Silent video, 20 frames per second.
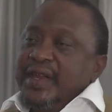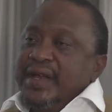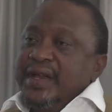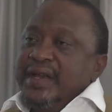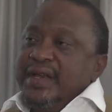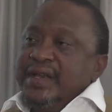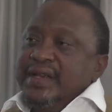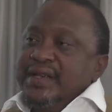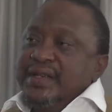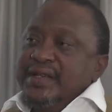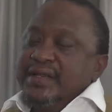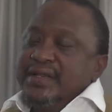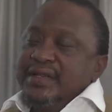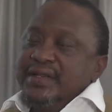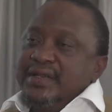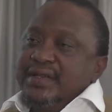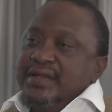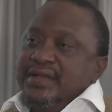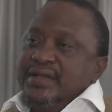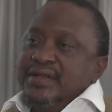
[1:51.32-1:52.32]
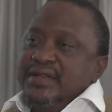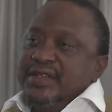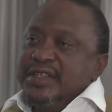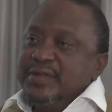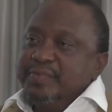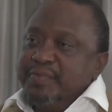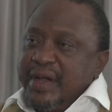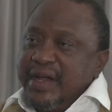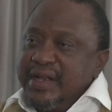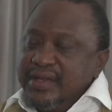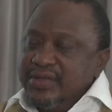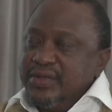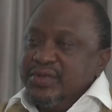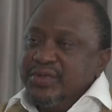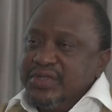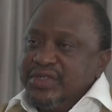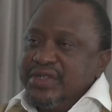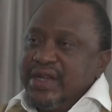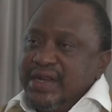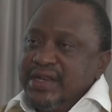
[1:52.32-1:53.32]
is despite
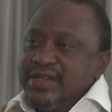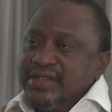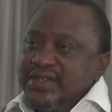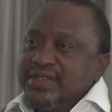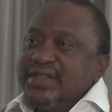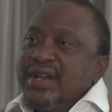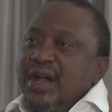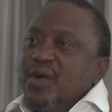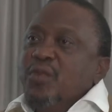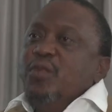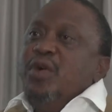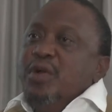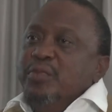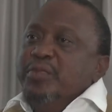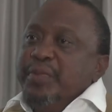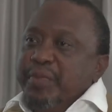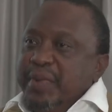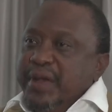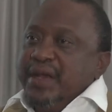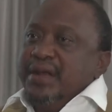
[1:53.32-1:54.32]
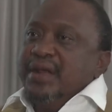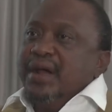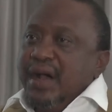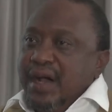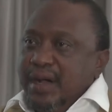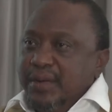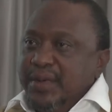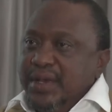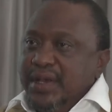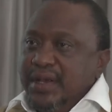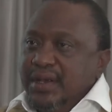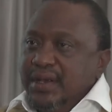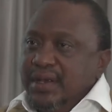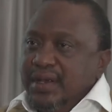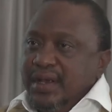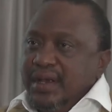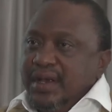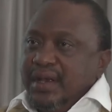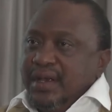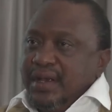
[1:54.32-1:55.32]
those challenges, how well prepared are we?
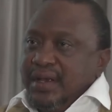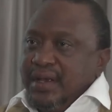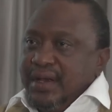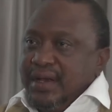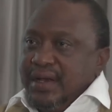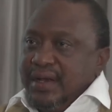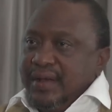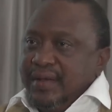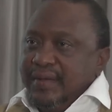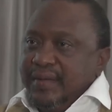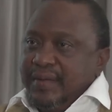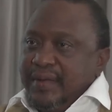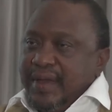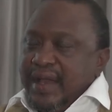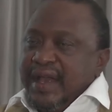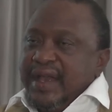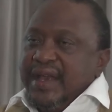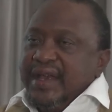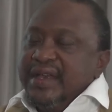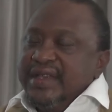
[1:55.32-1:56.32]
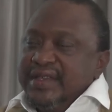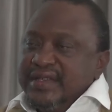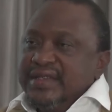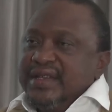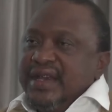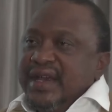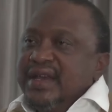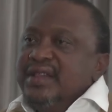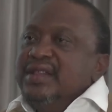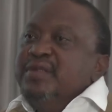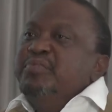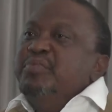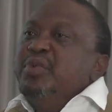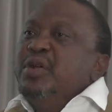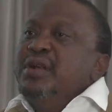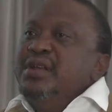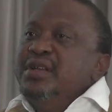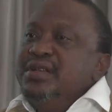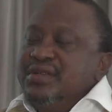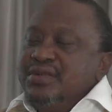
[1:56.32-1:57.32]
Yeah? Is there the
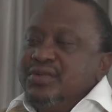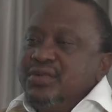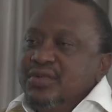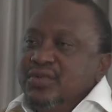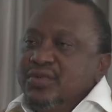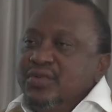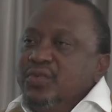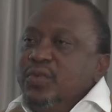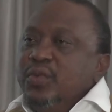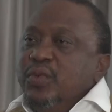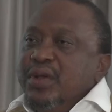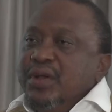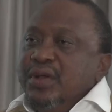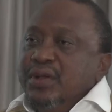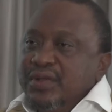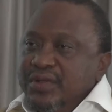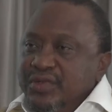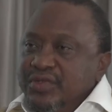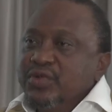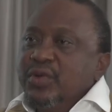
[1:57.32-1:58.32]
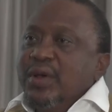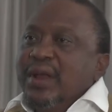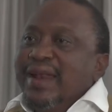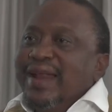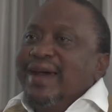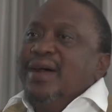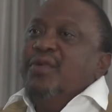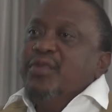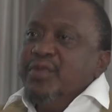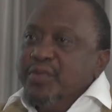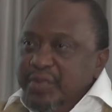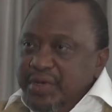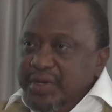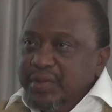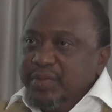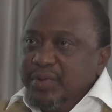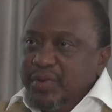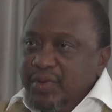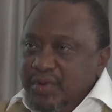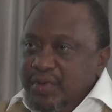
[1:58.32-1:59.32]
political goodwill to allow the
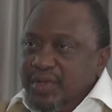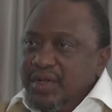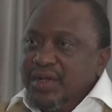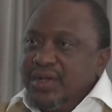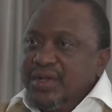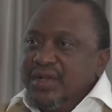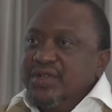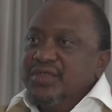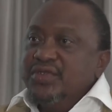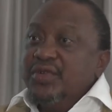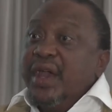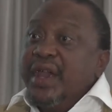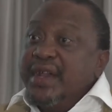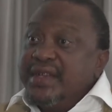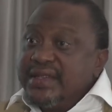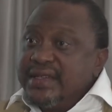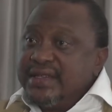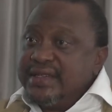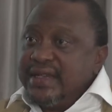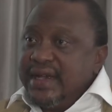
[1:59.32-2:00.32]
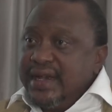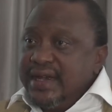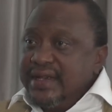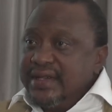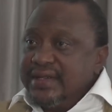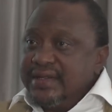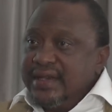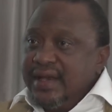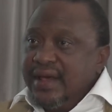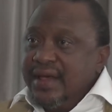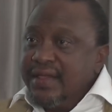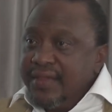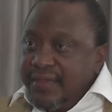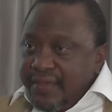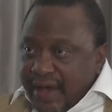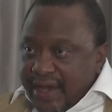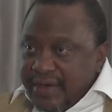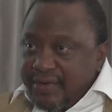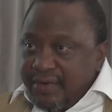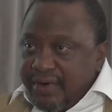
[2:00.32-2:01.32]
people to exercise
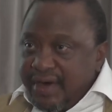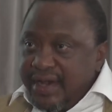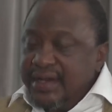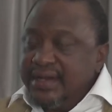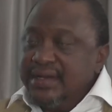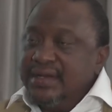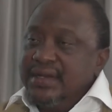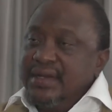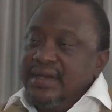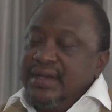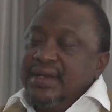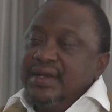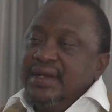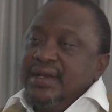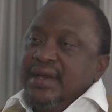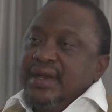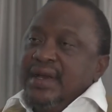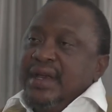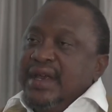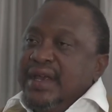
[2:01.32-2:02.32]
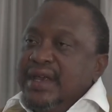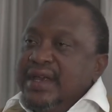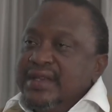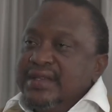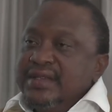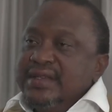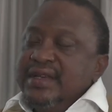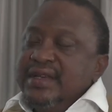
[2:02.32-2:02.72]
that right? Is